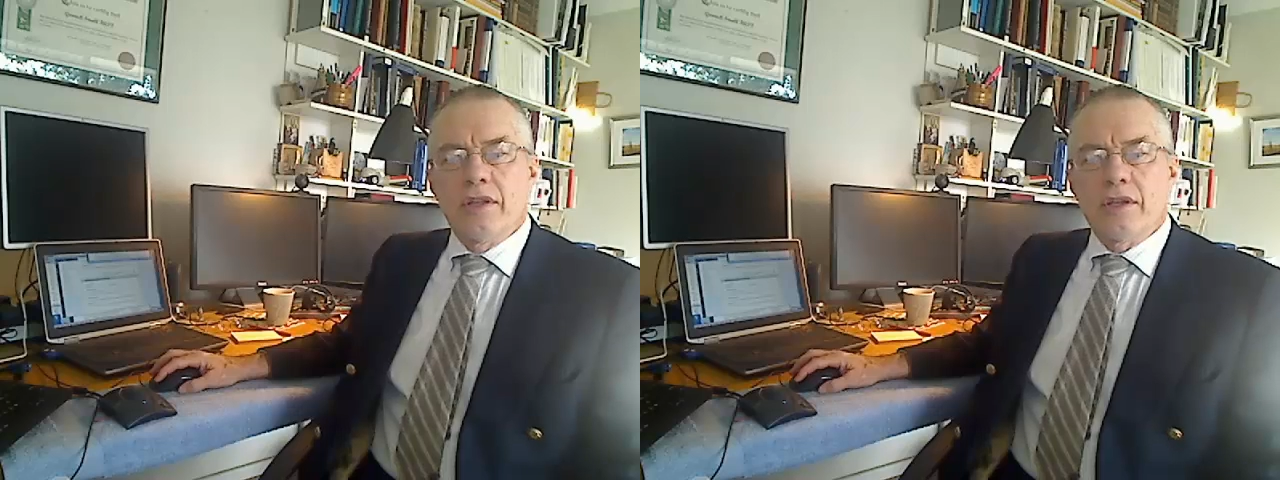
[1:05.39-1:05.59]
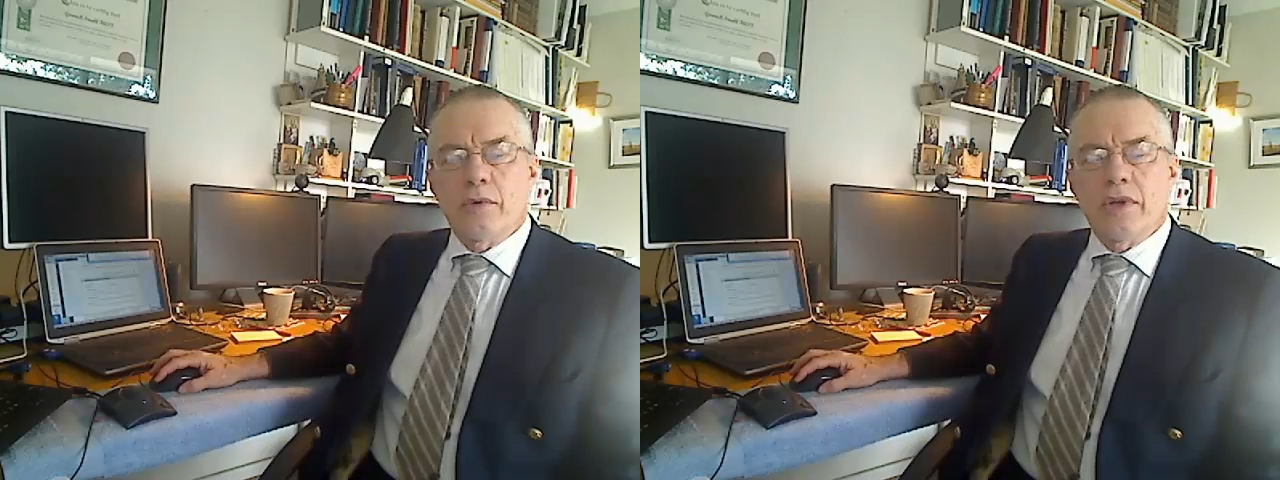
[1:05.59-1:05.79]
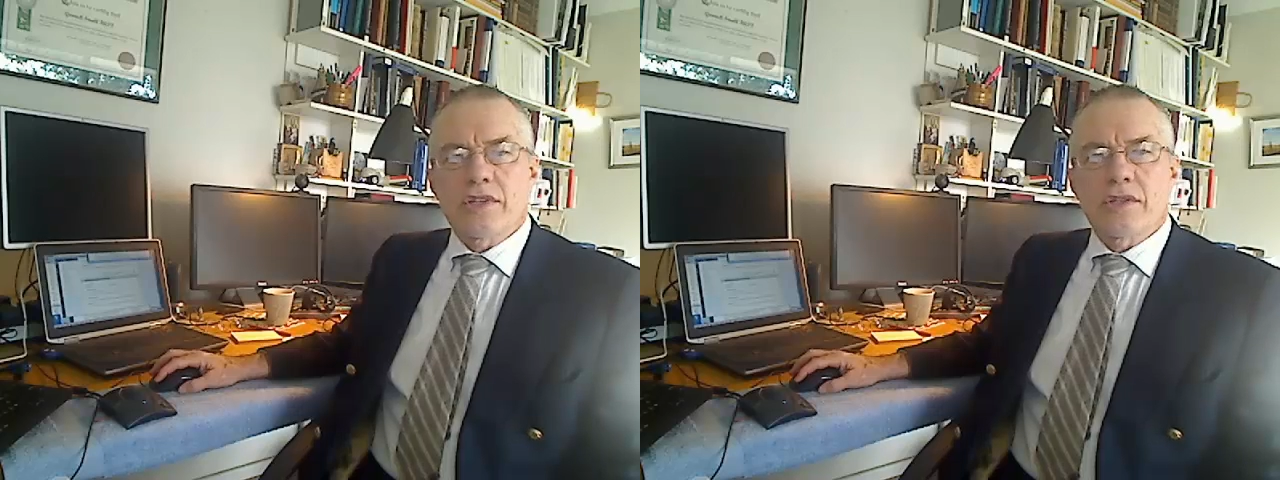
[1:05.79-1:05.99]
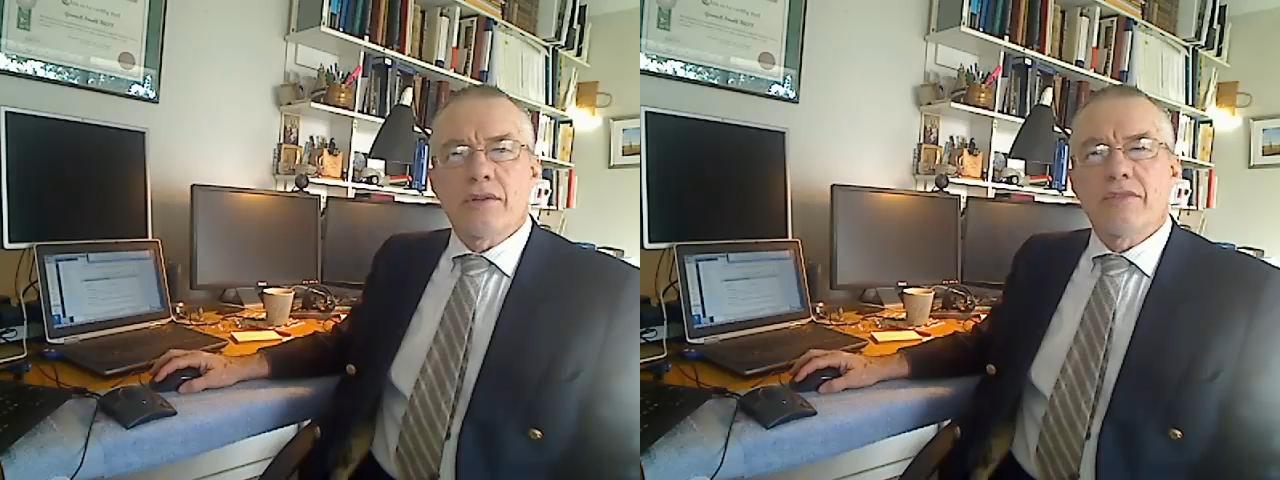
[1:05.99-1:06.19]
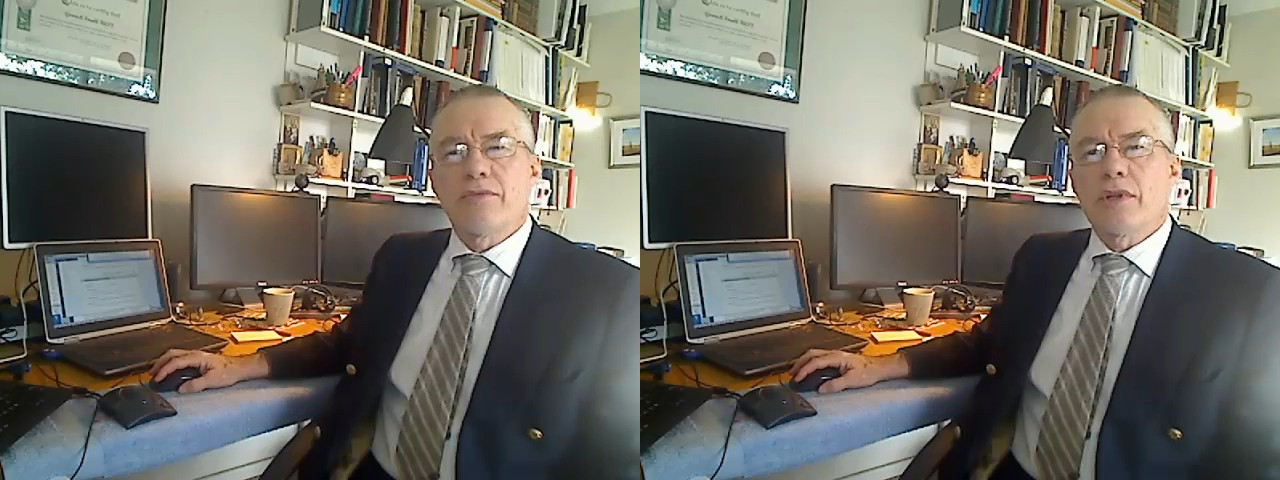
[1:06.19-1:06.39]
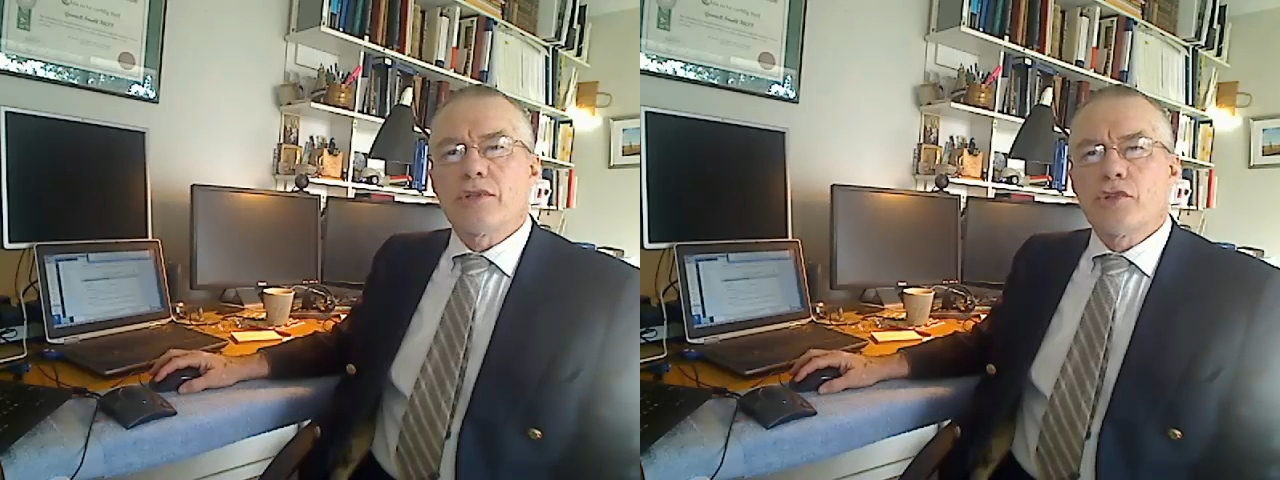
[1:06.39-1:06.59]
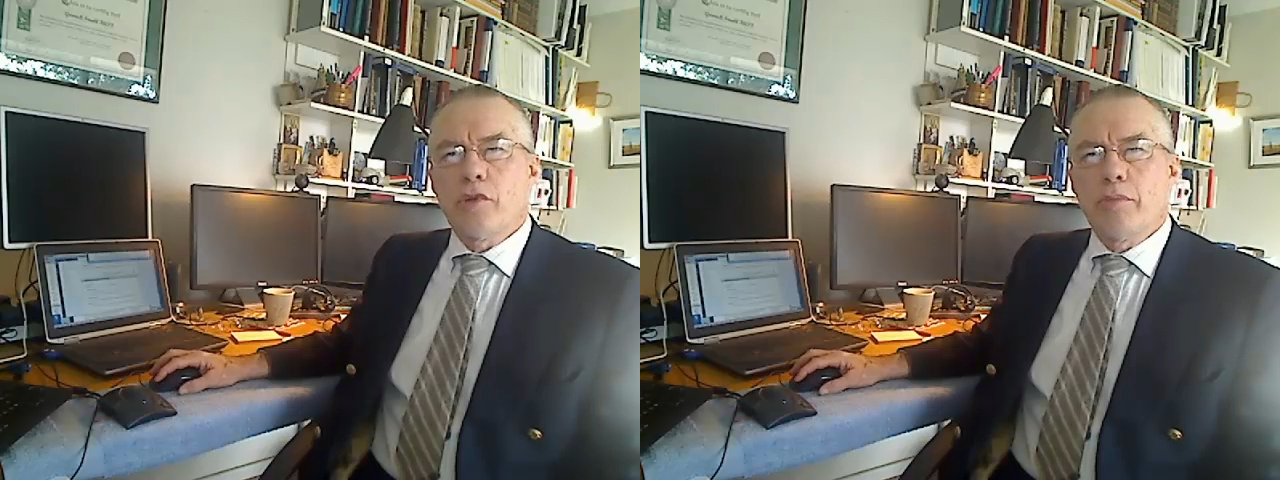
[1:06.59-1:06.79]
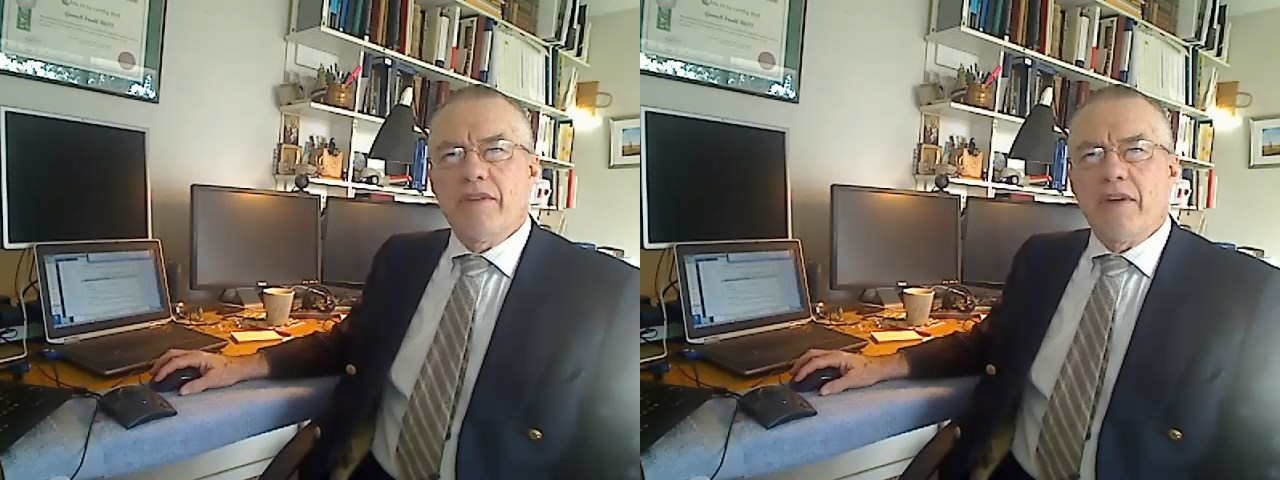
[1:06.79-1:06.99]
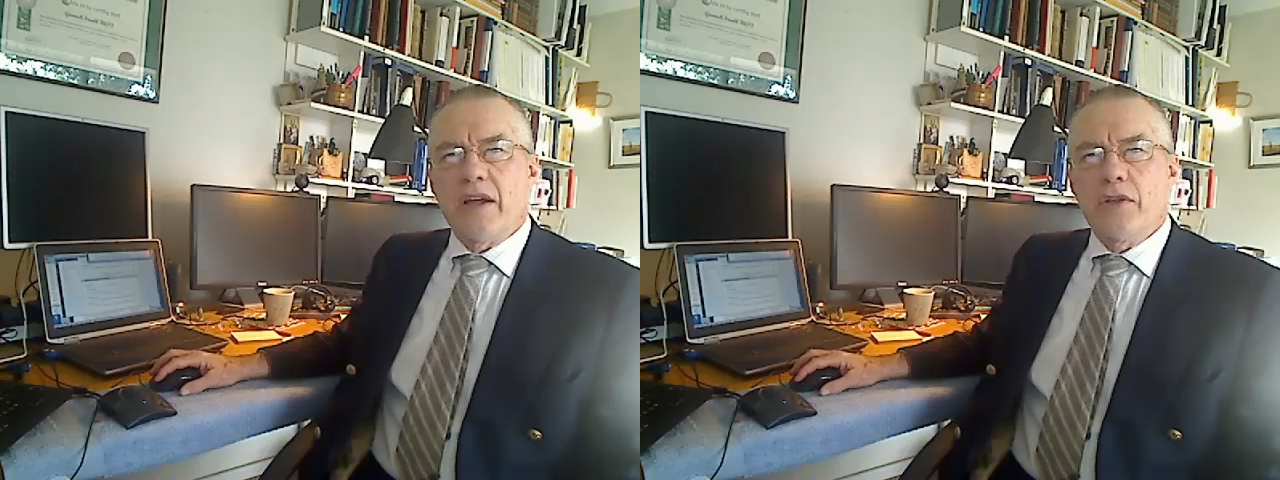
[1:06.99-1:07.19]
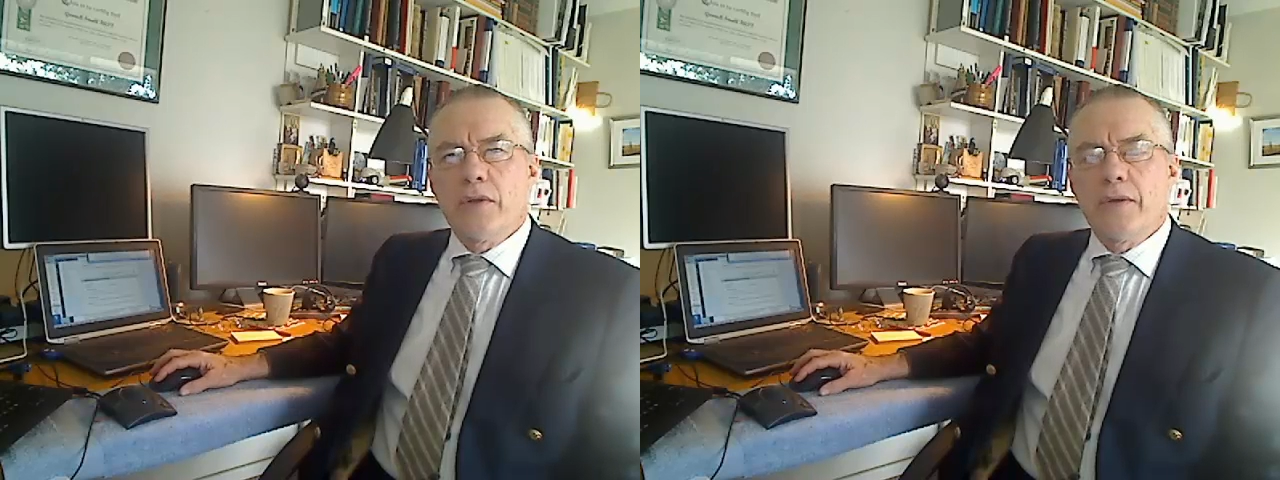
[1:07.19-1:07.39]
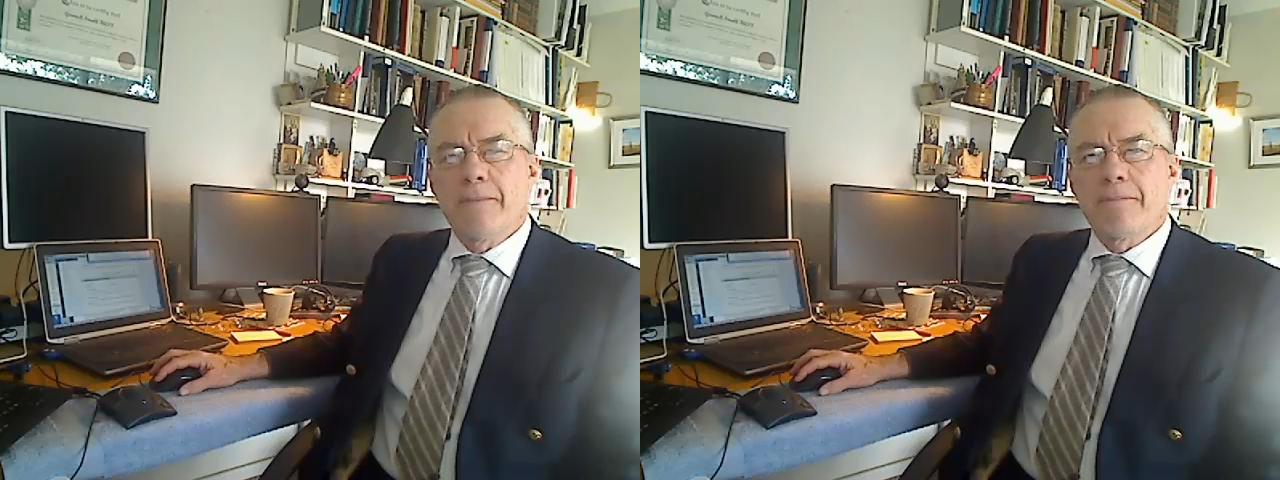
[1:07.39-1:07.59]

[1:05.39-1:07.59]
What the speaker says: the question of what should be valued